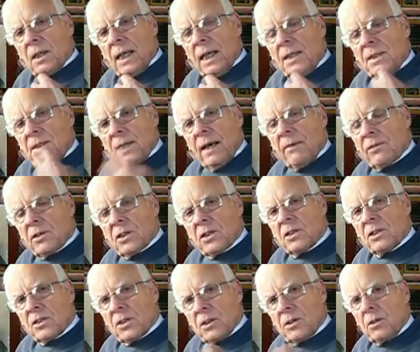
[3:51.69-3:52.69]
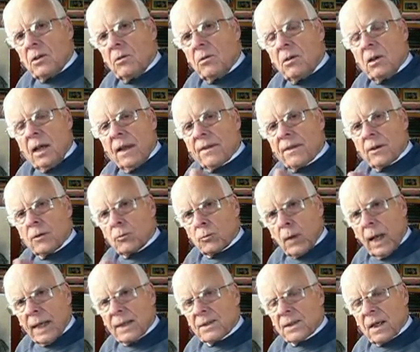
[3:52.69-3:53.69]
endeavored to do the
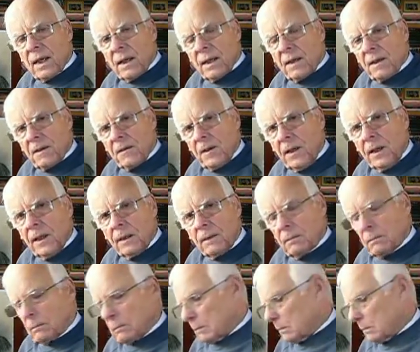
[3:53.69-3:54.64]
right thing.